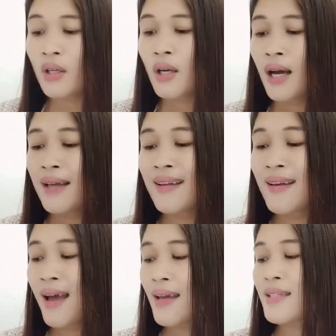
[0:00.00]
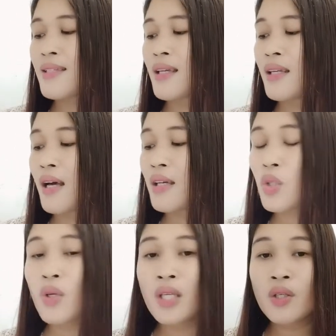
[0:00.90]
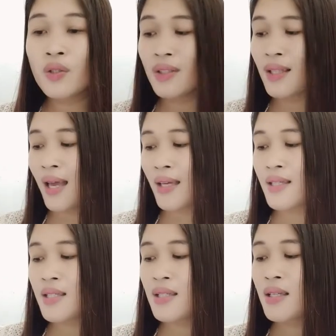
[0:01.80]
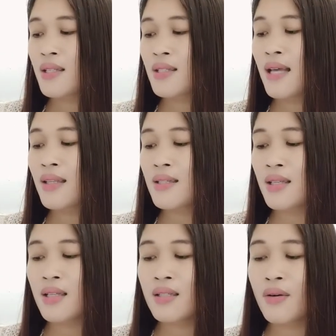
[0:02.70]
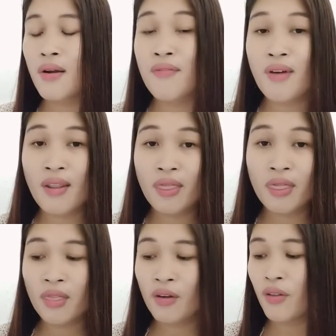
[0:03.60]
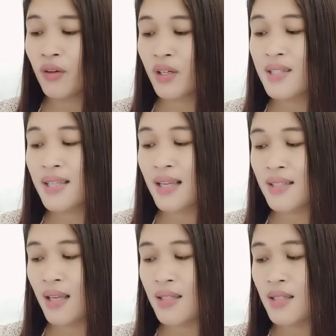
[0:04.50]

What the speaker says: analyze, and actually utilize statistics relevant to their success.